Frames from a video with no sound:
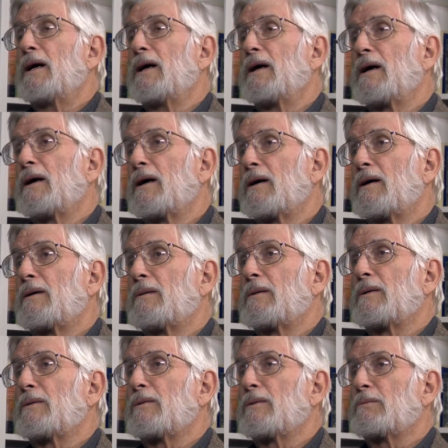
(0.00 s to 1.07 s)

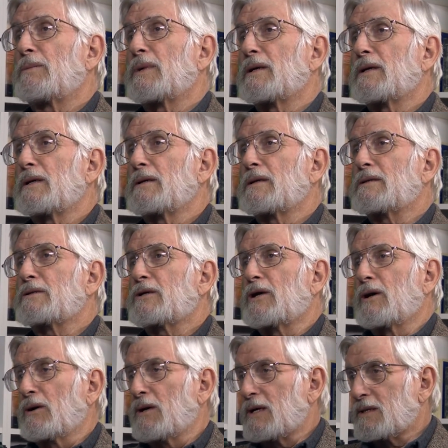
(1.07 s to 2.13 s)
But it's
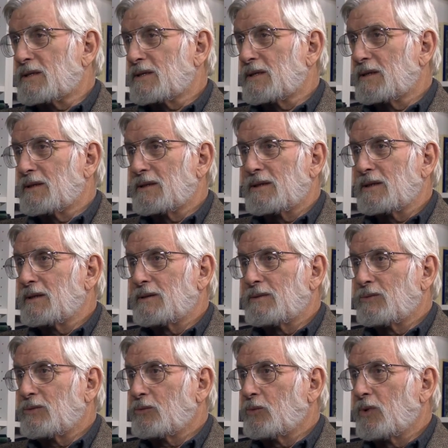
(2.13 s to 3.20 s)
curious that
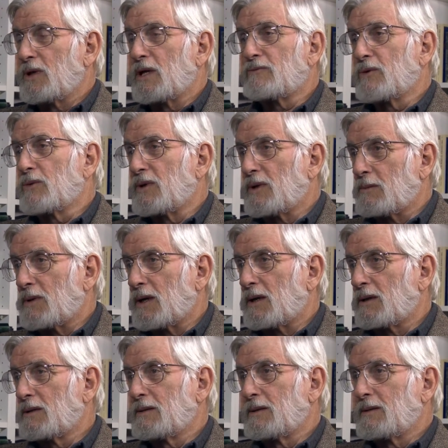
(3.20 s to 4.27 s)
indeed we never read about
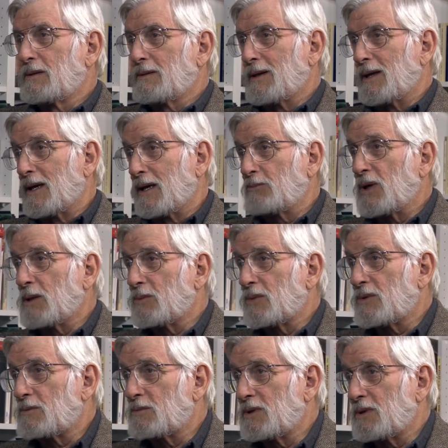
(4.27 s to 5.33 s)
gang
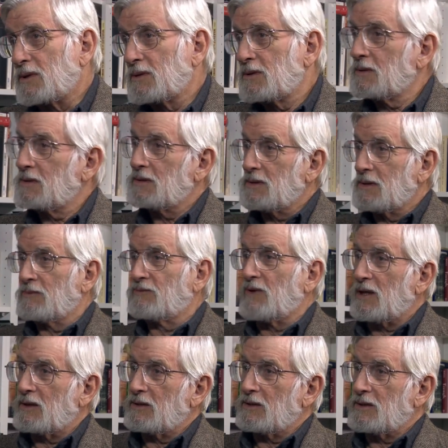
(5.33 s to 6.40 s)
members being
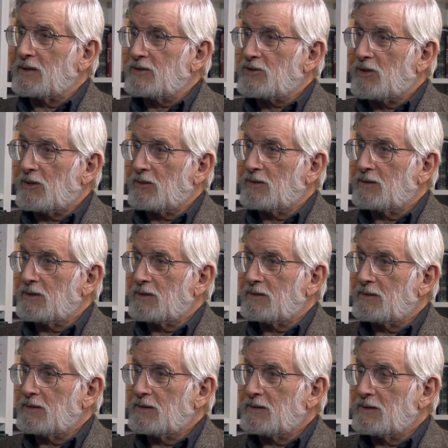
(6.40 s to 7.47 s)
violently assaulted
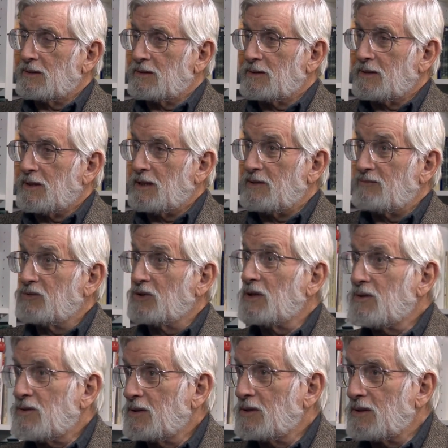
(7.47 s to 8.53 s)
and even
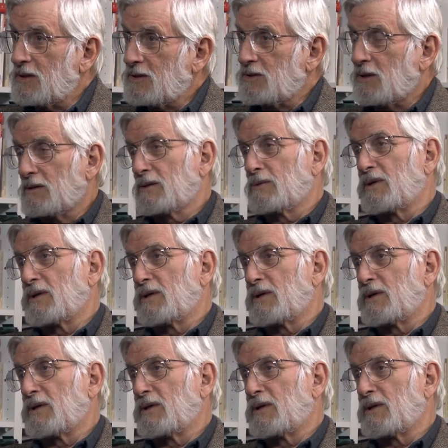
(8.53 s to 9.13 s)
lethally assaulted.